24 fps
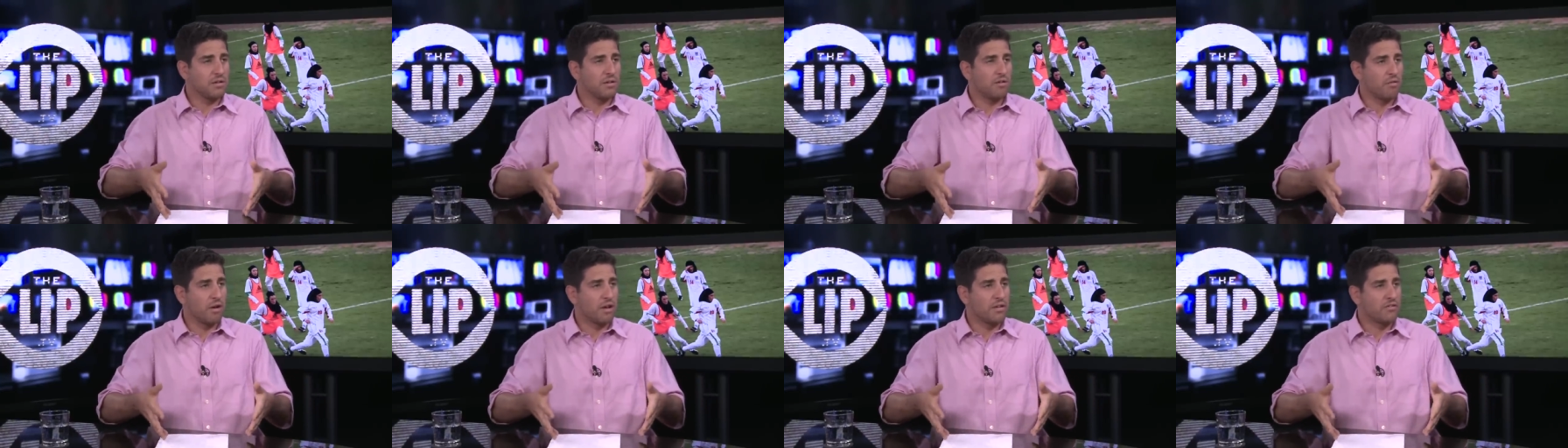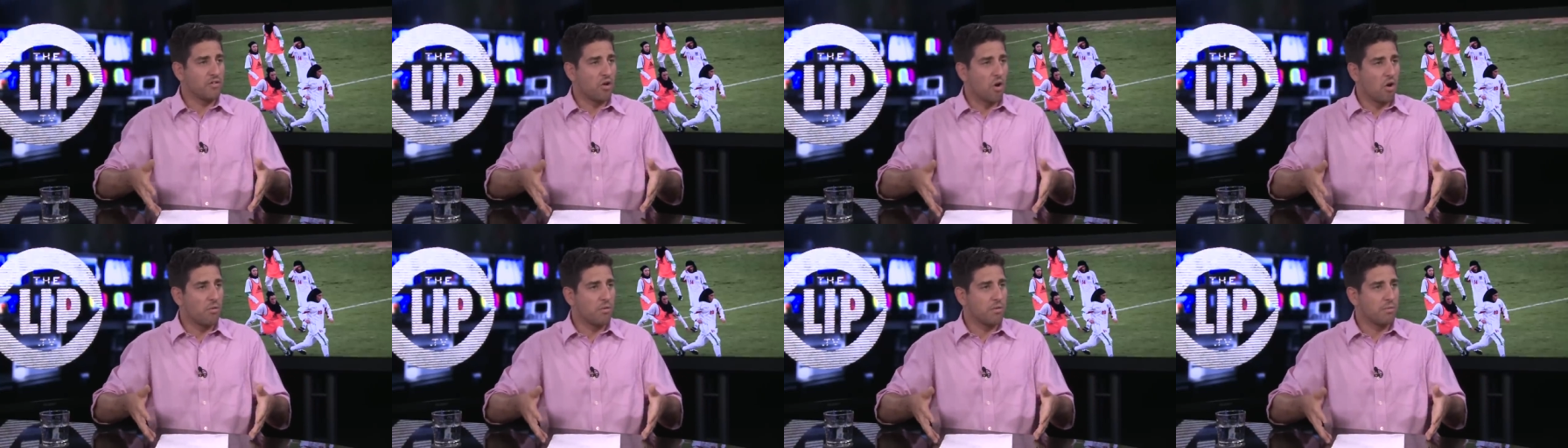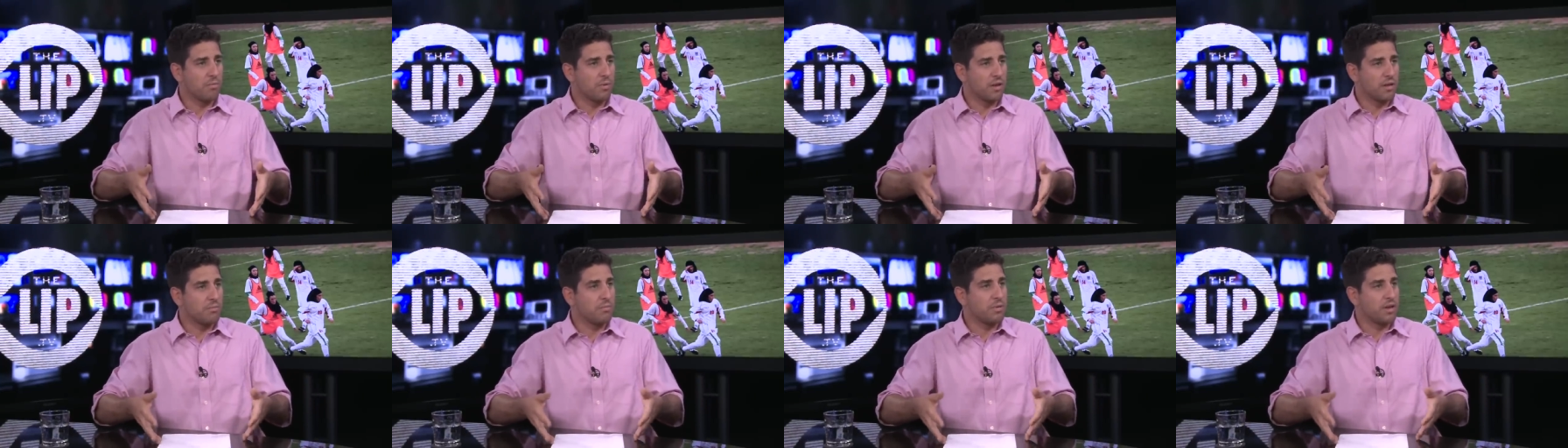Iran's
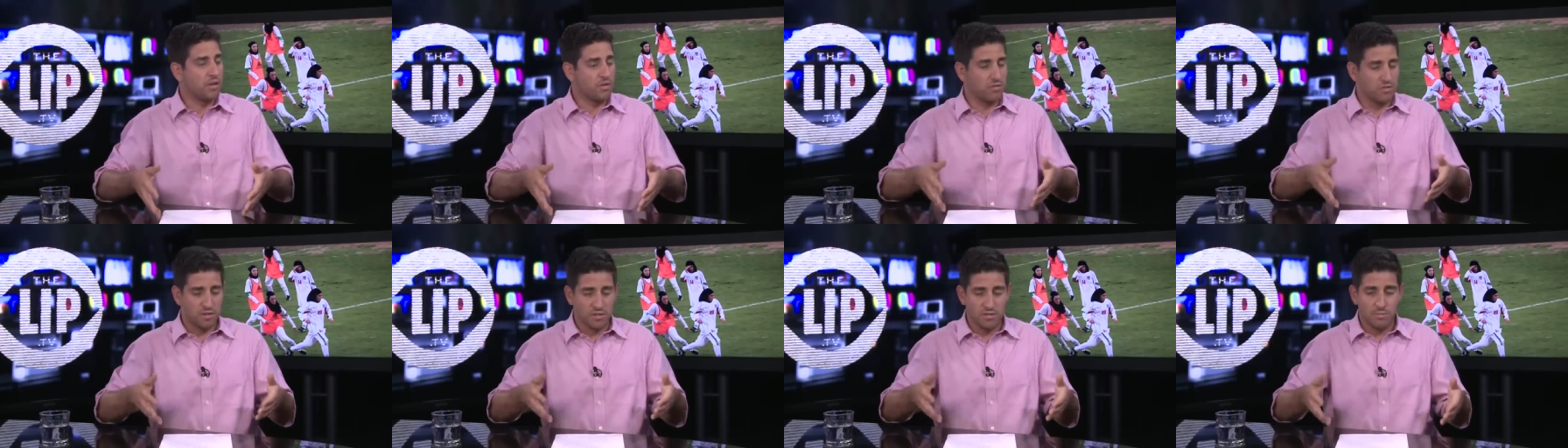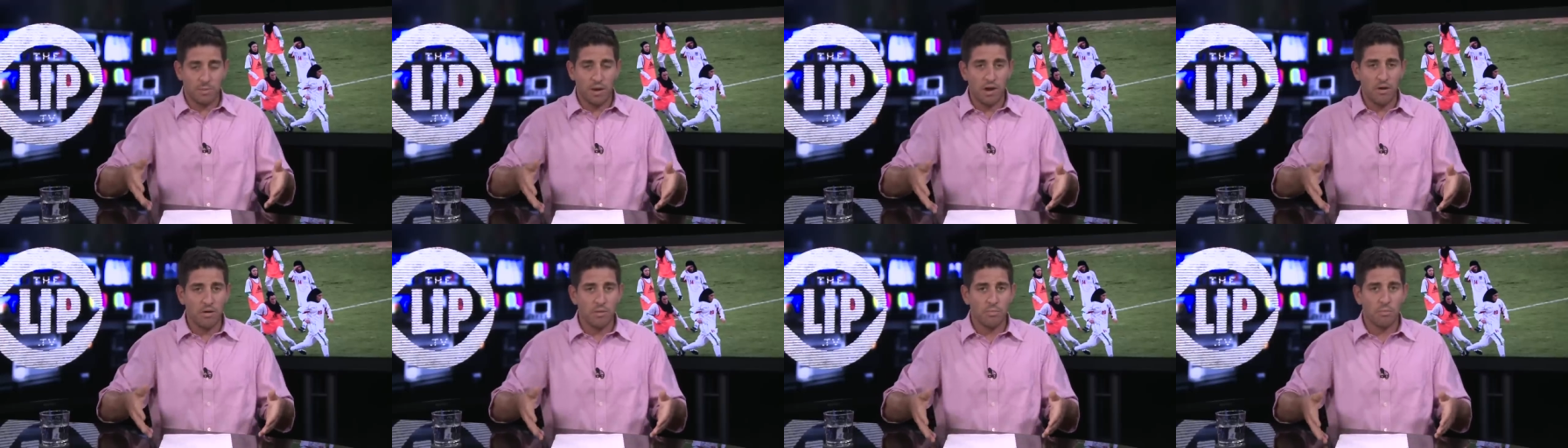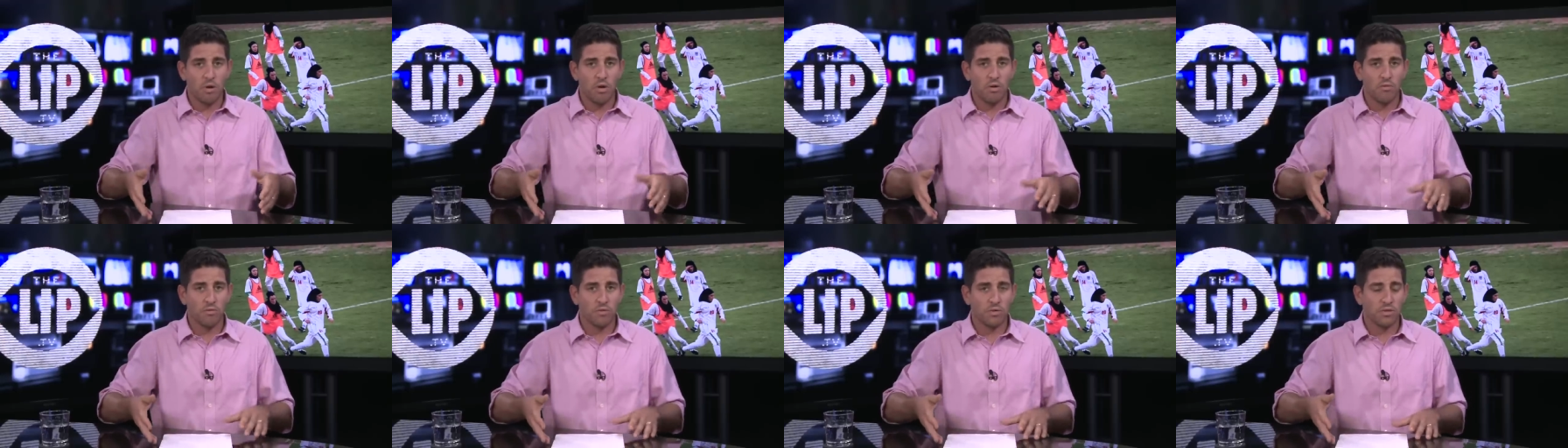government, because it's very
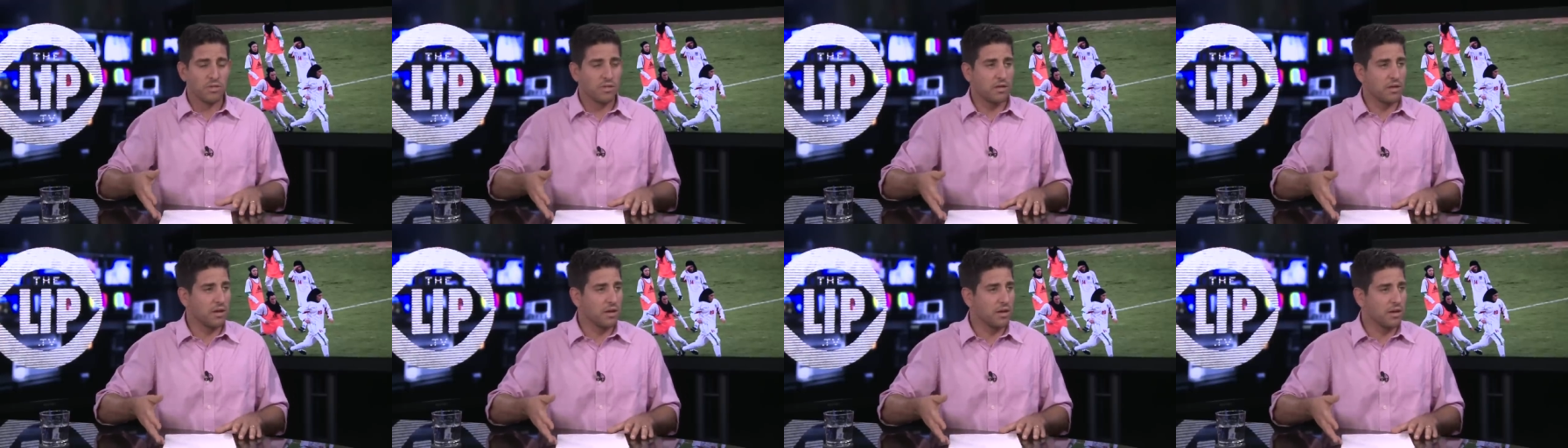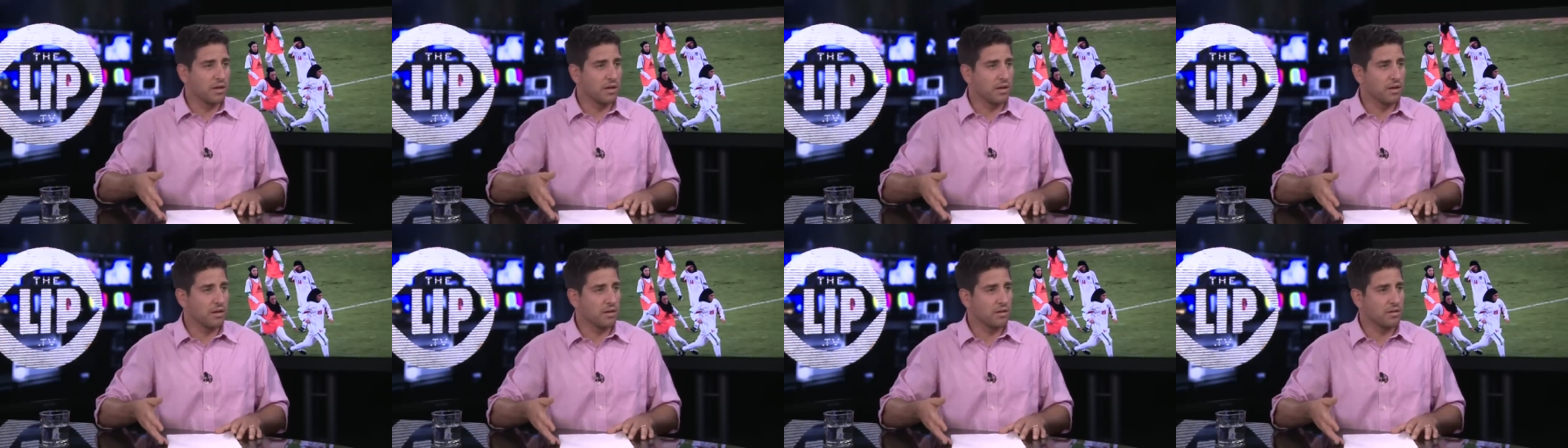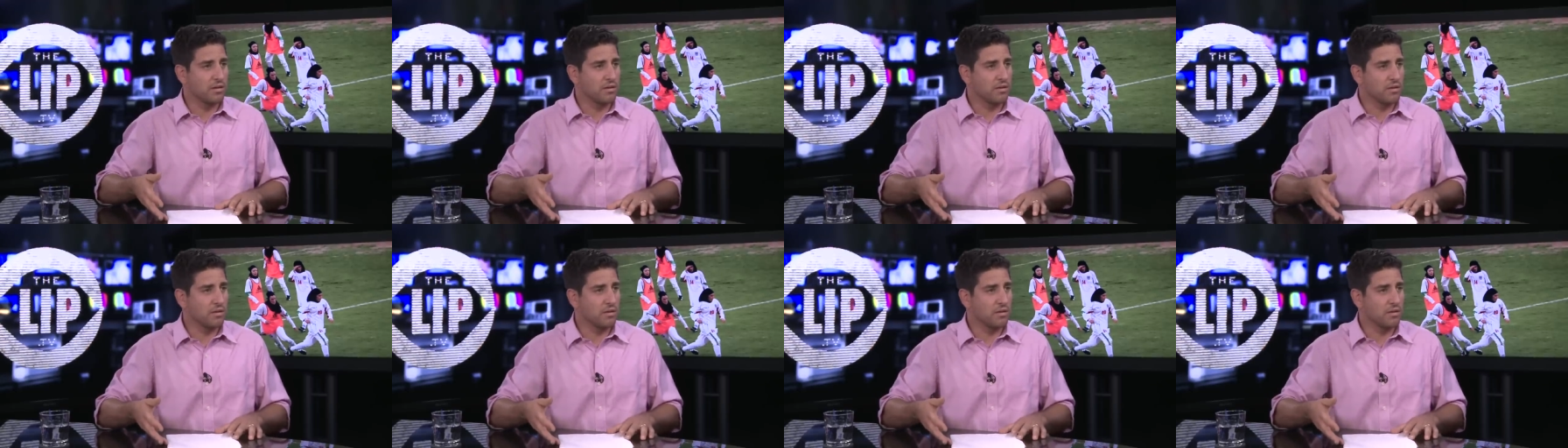involved with the,